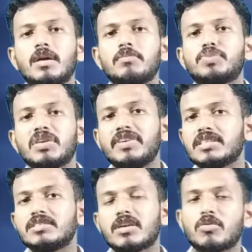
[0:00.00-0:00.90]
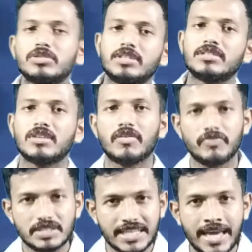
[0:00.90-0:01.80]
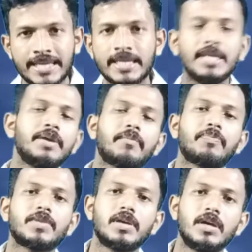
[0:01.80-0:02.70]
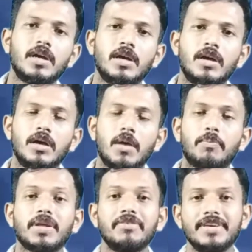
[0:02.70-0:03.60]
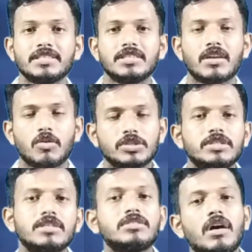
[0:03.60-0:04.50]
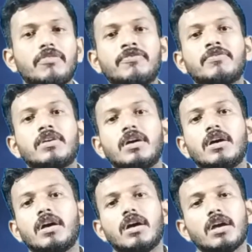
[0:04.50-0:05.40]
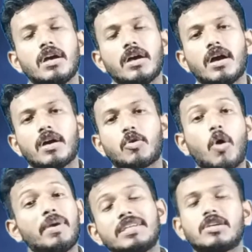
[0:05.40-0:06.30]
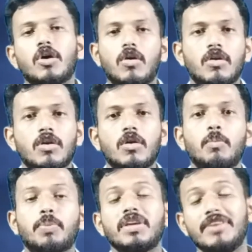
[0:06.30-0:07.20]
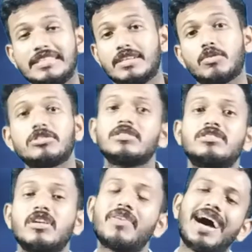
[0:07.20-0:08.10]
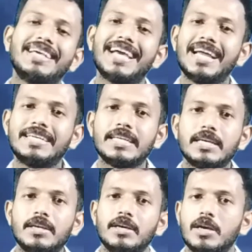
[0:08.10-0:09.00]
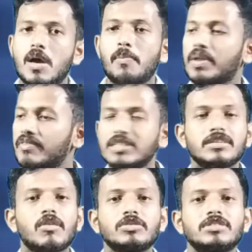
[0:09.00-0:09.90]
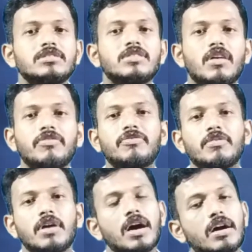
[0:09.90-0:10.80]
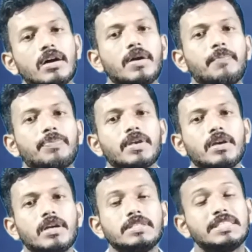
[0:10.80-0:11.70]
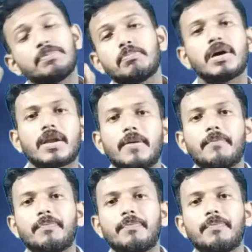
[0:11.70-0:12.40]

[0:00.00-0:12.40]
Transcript: previous year questions of JEE, previous year questions of COMEDCO, previous year questions of IIT, previous year questions of JIPMER.